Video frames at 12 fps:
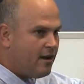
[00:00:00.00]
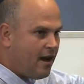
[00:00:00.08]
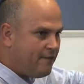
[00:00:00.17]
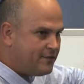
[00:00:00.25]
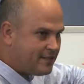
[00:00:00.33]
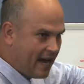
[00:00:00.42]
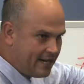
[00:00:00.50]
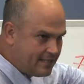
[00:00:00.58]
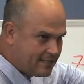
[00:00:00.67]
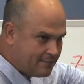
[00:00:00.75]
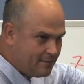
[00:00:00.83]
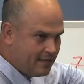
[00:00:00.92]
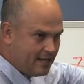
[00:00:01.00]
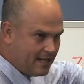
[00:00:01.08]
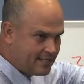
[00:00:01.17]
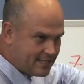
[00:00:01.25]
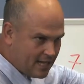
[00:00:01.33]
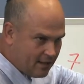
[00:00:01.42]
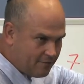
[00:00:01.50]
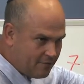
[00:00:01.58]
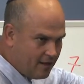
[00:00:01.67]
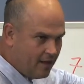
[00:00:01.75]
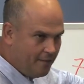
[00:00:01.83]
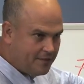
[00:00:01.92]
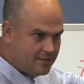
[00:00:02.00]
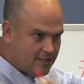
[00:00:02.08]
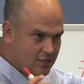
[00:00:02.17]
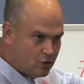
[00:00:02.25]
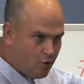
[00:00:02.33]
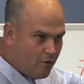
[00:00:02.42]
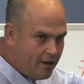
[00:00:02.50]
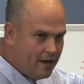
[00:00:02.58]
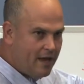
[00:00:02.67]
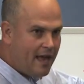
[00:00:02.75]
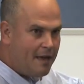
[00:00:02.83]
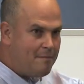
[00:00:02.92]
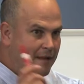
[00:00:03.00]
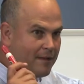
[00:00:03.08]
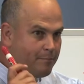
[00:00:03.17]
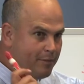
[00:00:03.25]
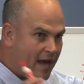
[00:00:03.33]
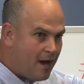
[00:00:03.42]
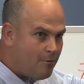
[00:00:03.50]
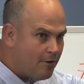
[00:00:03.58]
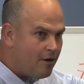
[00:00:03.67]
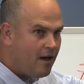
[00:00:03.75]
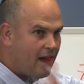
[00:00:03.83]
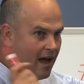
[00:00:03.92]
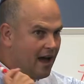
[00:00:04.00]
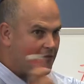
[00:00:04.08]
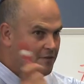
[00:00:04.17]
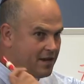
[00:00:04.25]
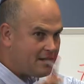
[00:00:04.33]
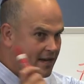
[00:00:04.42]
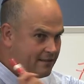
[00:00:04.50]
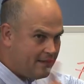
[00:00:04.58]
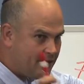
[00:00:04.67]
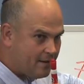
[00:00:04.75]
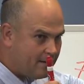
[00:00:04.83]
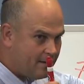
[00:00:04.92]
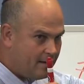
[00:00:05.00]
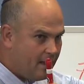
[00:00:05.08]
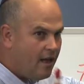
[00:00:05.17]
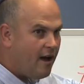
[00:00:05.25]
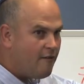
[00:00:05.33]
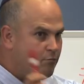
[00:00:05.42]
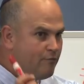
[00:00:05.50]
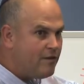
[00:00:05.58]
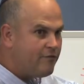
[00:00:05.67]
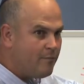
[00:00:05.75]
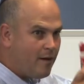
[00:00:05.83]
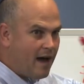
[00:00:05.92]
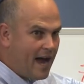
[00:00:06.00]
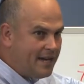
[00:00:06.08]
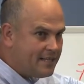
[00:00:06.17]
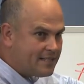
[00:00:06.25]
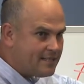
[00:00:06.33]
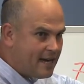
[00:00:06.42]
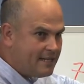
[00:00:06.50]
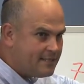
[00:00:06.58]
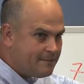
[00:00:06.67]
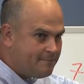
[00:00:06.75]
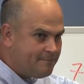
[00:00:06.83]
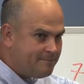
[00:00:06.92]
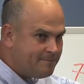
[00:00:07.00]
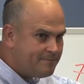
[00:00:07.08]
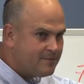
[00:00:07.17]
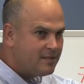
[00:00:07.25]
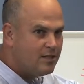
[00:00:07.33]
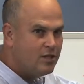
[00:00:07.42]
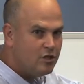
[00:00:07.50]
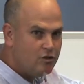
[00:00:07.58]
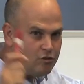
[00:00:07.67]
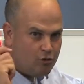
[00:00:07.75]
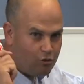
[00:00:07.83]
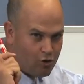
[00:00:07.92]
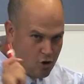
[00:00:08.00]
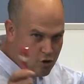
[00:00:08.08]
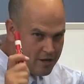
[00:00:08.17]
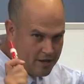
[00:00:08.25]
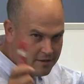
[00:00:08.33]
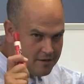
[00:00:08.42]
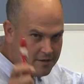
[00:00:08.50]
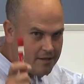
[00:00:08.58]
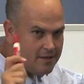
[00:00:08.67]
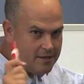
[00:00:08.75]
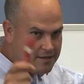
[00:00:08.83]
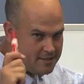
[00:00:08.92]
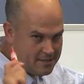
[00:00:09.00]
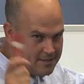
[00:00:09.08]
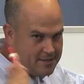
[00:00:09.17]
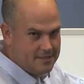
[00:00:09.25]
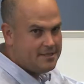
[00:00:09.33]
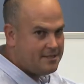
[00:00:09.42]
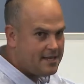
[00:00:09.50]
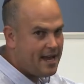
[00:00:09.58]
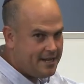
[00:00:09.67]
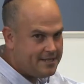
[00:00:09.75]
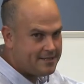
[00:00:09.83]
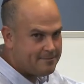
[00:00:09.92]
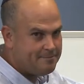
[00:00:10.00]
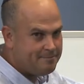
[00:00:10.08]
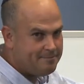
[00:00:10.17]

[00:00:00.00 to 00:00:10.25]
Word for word: of Zionism itself. This is a story about the power of an idea, of moving from Rhinist Zionism to Kookian Zionism.